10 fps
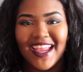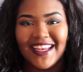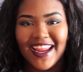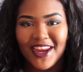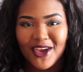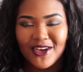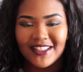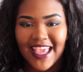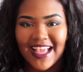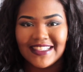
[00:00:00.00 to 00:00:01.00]
K.
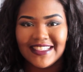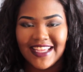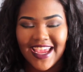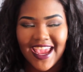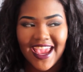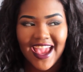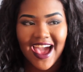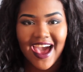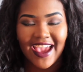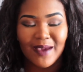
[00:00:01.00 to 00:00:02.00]
Daniels, and today
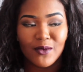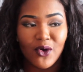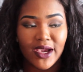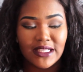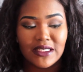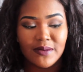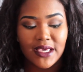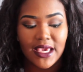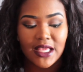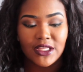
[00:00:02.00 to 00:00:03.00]
I am going to
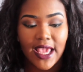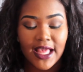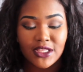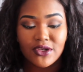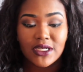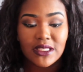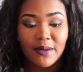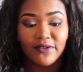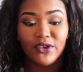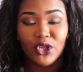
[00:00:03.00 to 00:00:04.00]
be answering some
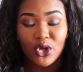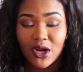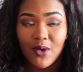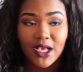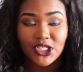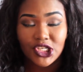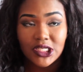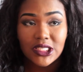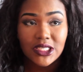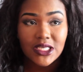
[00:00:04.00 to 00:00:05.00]
of your
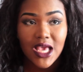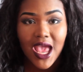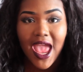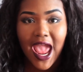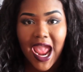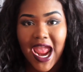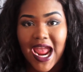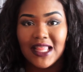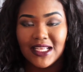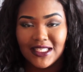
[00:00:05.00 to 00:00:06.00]
questions.
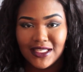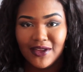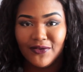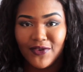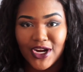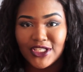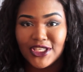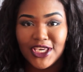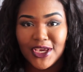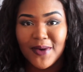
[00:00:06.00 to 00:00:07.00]
And this is the
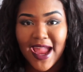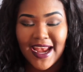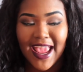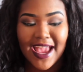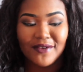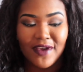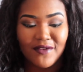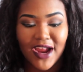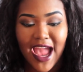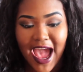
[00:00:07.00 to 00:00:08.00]
first Q and A I've
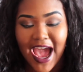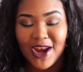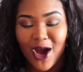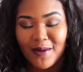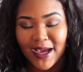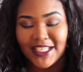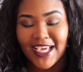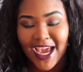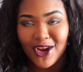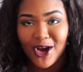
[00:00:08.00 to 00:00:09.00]
ever had on my
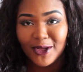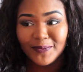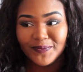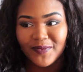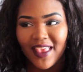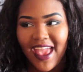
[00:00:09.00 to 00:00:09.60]
channel,